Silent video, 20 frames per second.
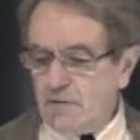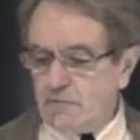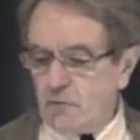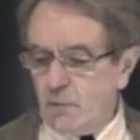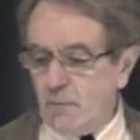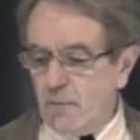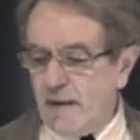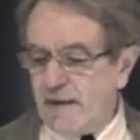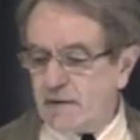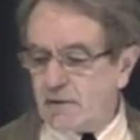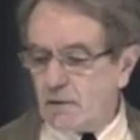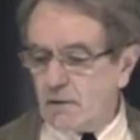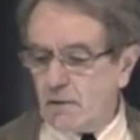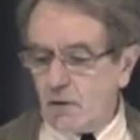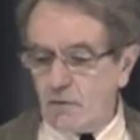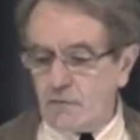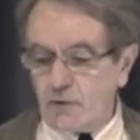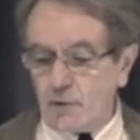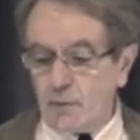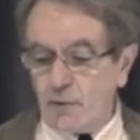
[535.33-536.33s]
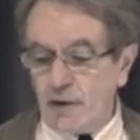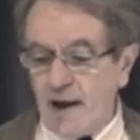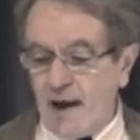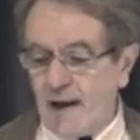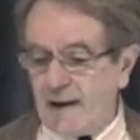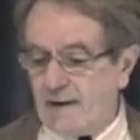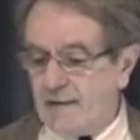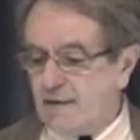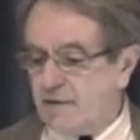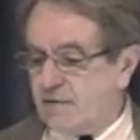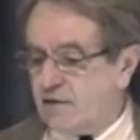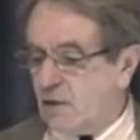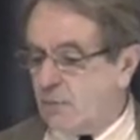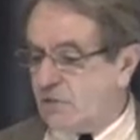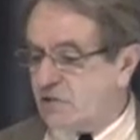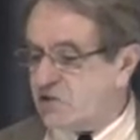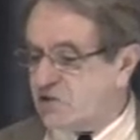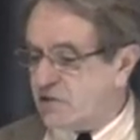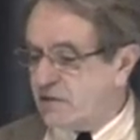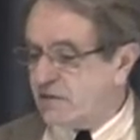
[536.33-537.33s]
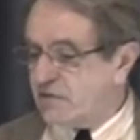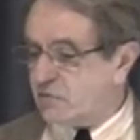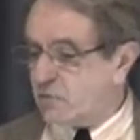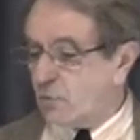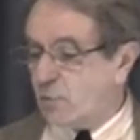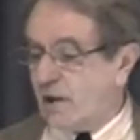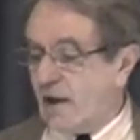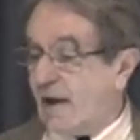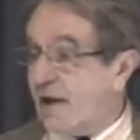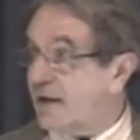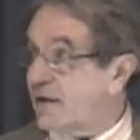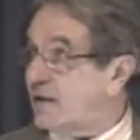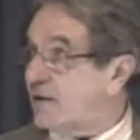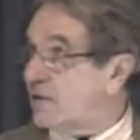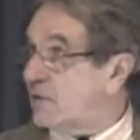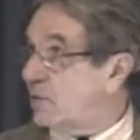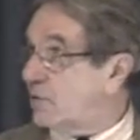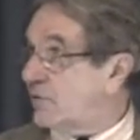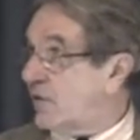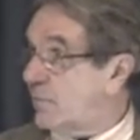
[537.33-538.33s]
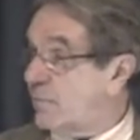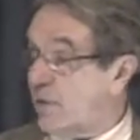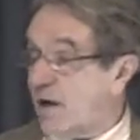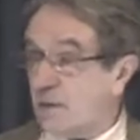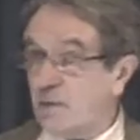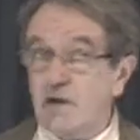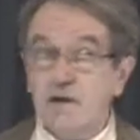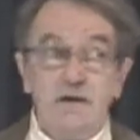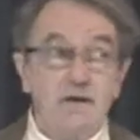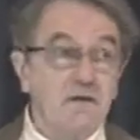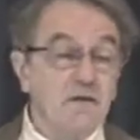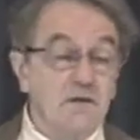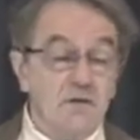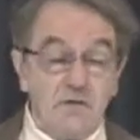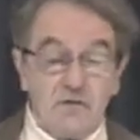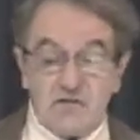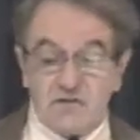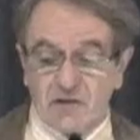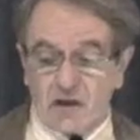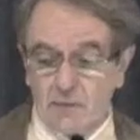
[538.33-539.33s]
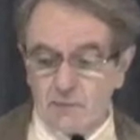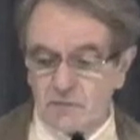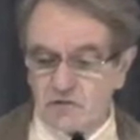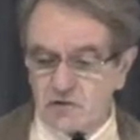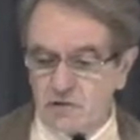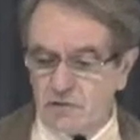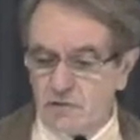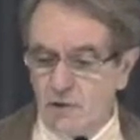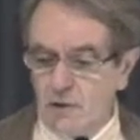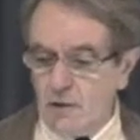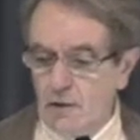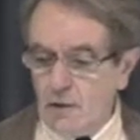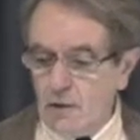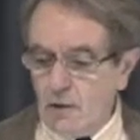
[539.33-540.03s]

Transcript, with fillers: in the middle of a reality which is the reality of American consumption,